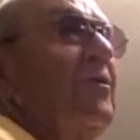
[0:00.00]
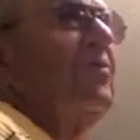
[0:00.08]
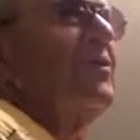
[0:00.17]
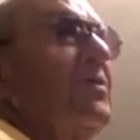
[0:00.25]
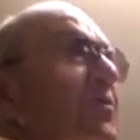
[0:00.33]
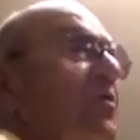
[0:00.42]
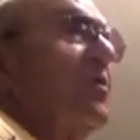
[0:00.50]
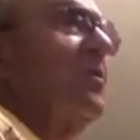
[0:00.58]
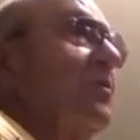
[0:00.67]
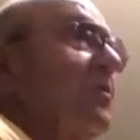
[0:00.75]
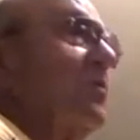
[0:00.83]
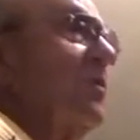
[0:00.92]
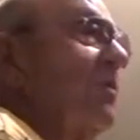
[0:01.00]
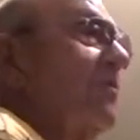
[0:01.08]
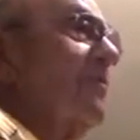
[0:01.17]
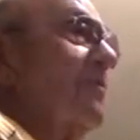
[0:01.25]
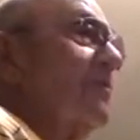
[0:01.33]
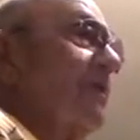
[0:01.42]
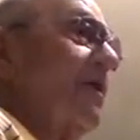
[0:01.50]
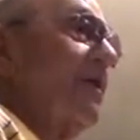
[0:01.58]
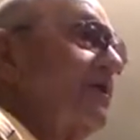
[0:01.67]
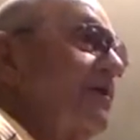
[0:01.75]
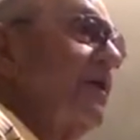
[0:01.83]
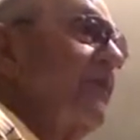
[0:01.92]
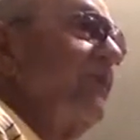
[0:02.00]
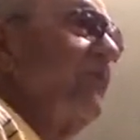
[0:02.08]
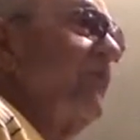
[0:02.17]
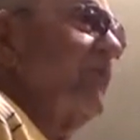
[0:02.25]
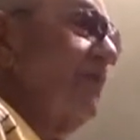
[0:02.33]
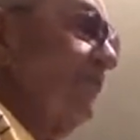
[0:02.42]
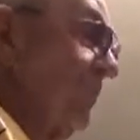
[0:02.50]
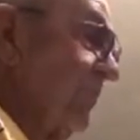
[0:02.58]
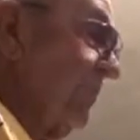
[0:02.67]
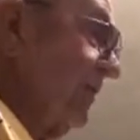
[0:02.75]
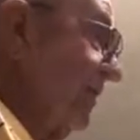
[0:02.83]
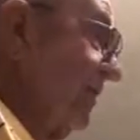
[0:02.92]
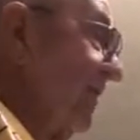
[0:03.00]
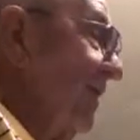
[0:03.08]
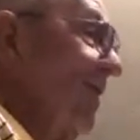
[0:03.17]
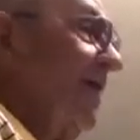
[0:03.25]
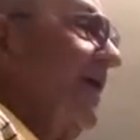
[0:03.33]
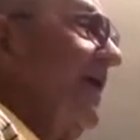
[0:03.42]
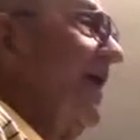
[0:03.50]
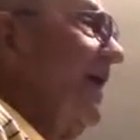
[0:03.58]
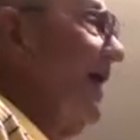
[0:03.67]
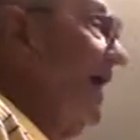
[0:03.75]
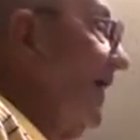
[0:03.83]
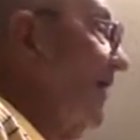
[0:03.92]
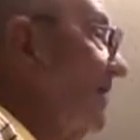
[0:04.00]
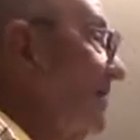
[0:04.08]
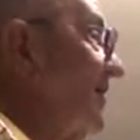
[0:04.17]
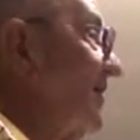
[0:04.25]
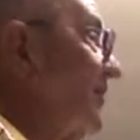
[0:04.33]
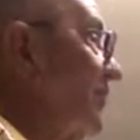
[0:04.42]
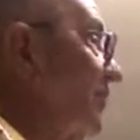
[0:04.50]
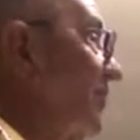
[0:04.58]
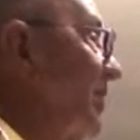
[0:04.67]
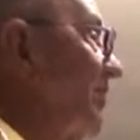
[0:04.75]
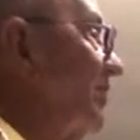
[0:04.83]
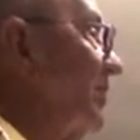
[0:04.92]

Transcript: you went to work on the railroad in 1943. How he could remember